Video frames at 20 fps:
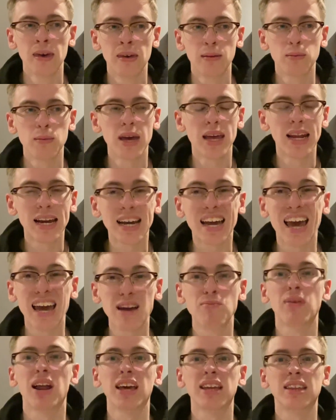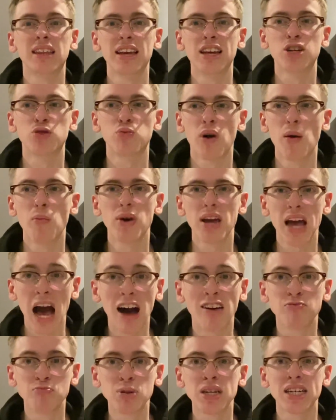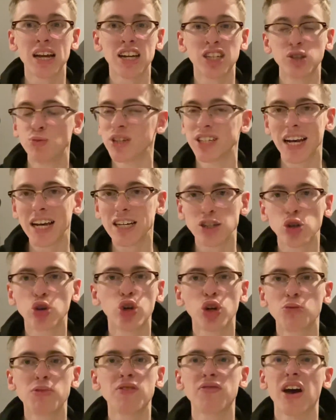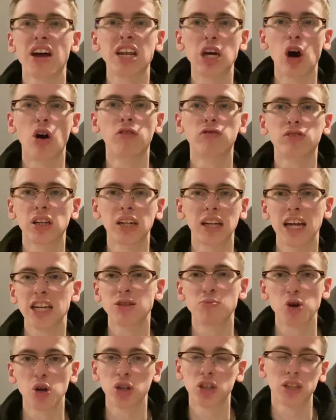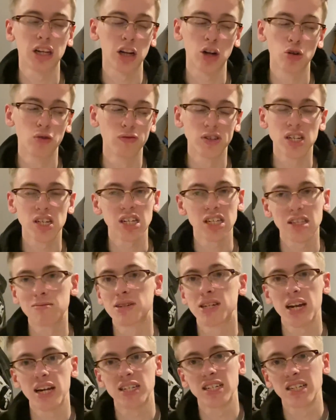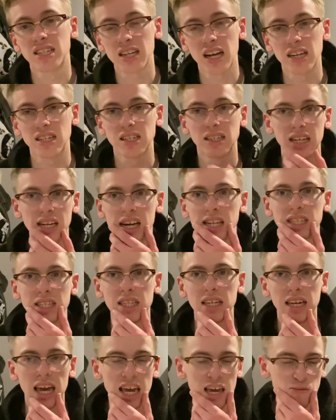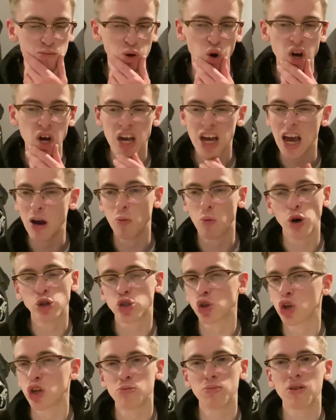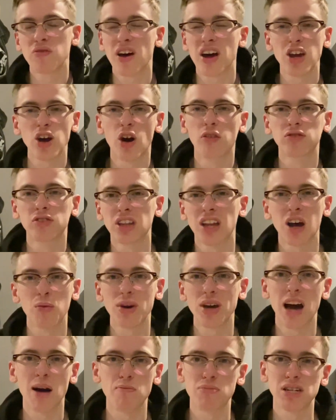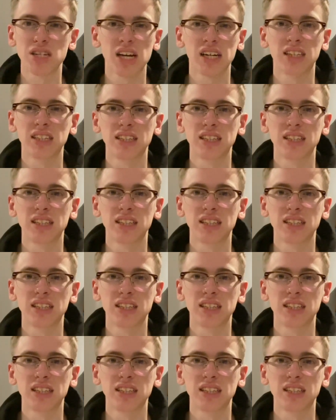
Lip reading: in a game like this, when we have possession, which isn't going to be very often, let's be honest, I'd love to see the possession stats at the end of the game, but it wasn't going to be very often that we had possession